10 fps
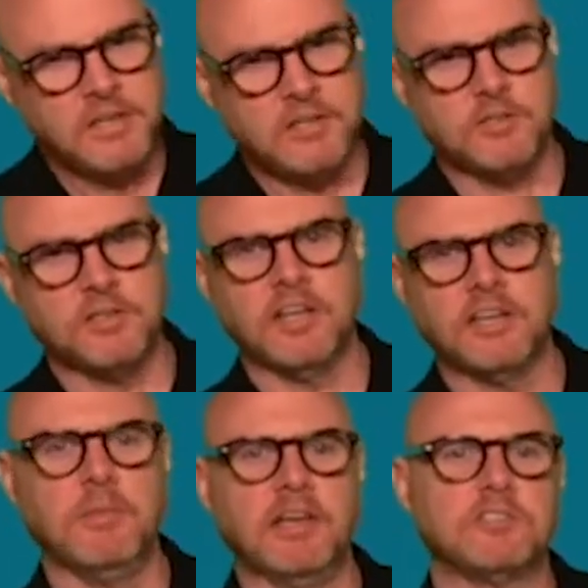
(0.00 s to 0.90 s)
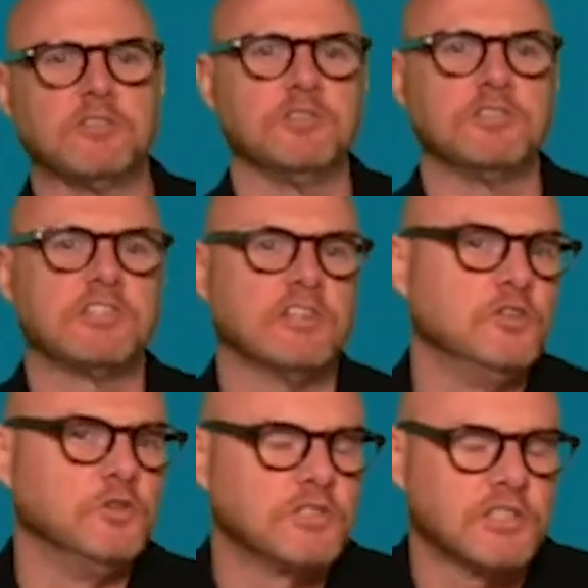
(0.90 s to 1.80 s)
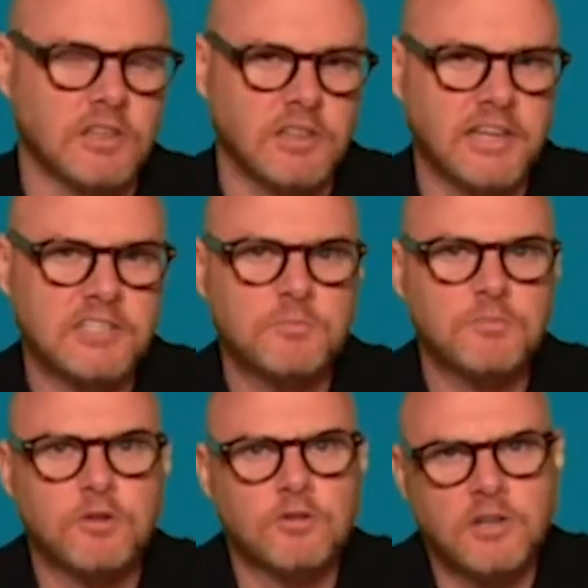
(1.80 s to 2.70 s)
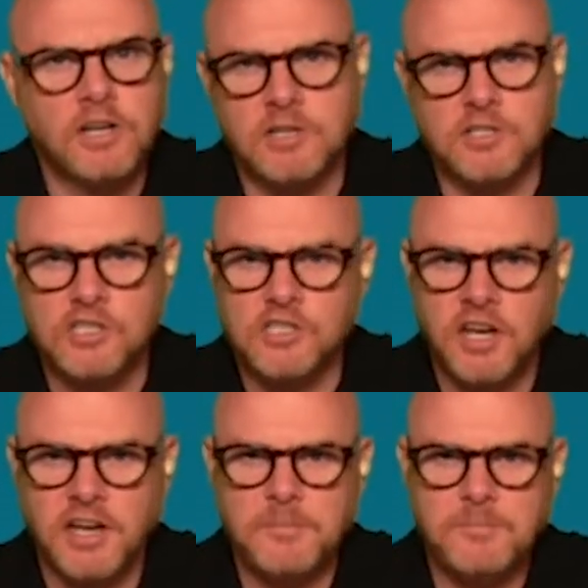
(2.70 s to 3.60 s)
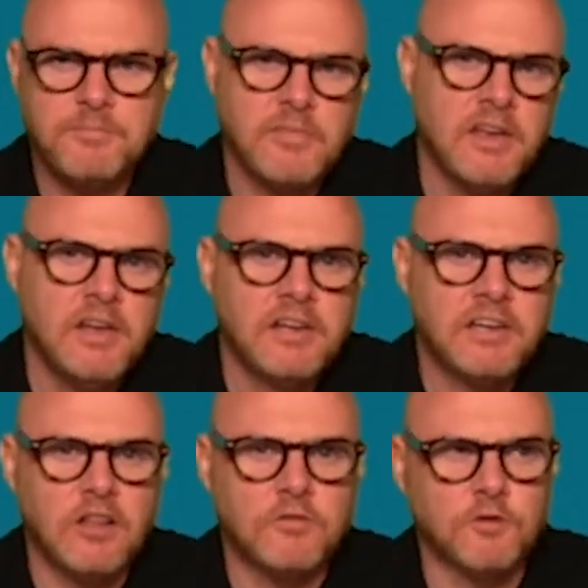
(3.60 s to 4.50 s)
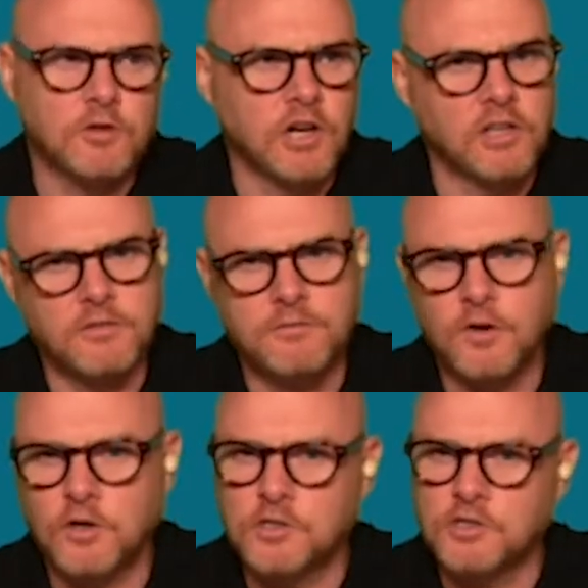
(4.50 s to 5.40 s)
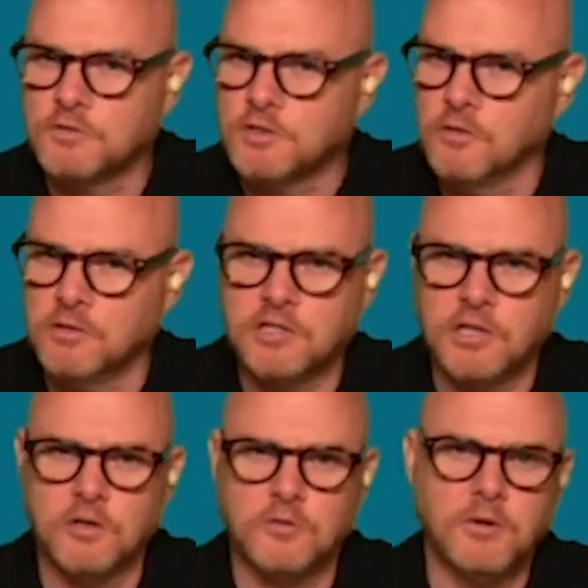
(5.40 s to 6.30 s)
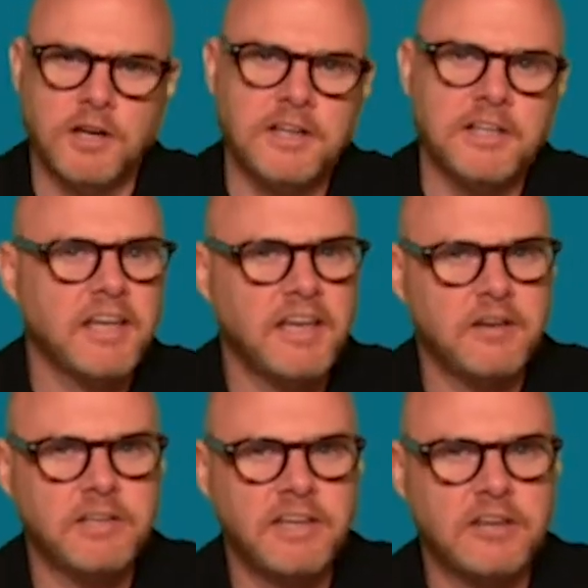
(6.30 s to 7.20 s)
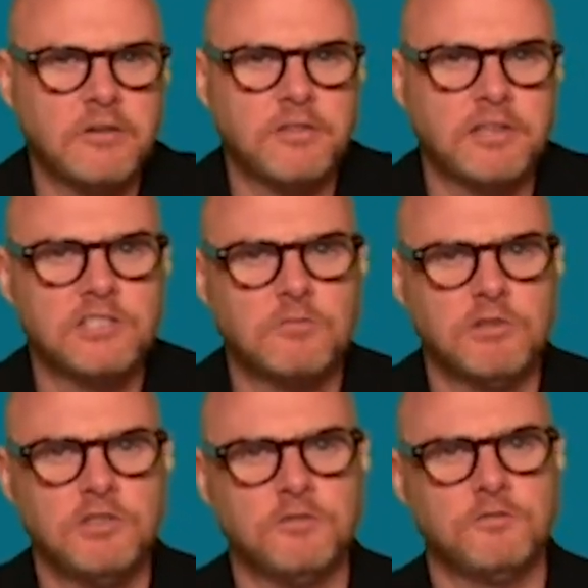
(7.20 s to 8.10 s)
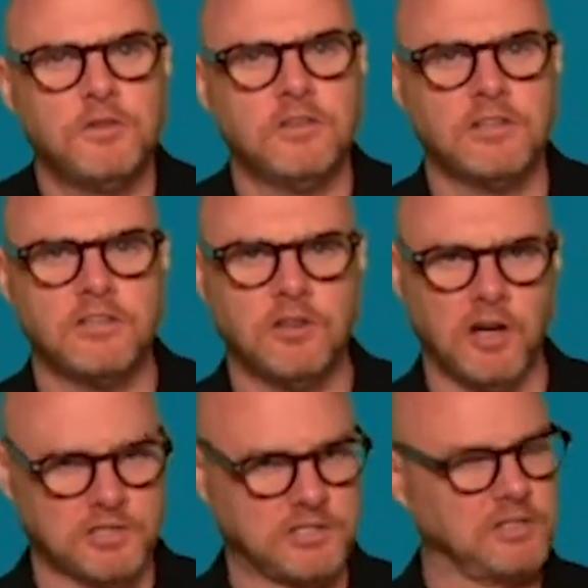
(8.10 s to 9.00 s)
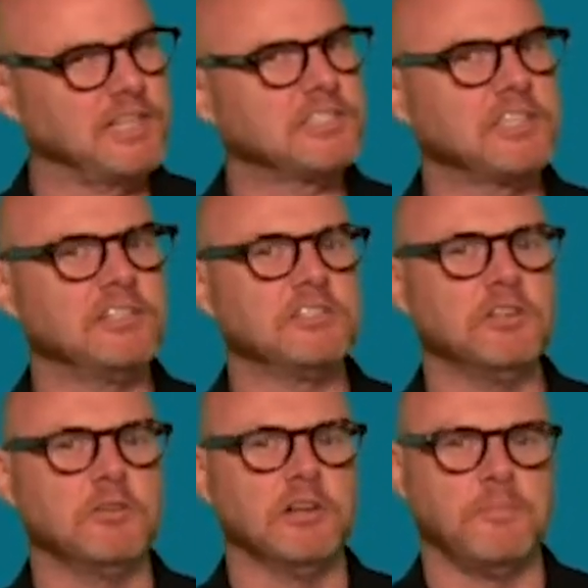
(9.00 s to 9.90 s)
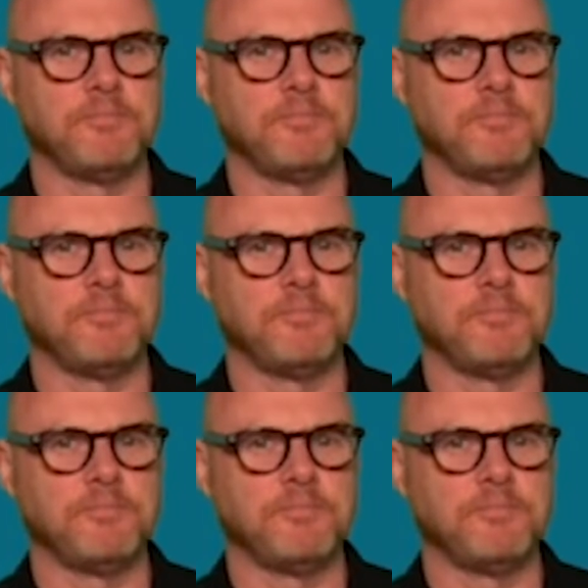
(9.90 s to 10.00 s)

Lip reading: Is UnitedMasters' new Select program a sham? California on the verge of going code red, and how to handle things when you're feeling lost. So let's get to it.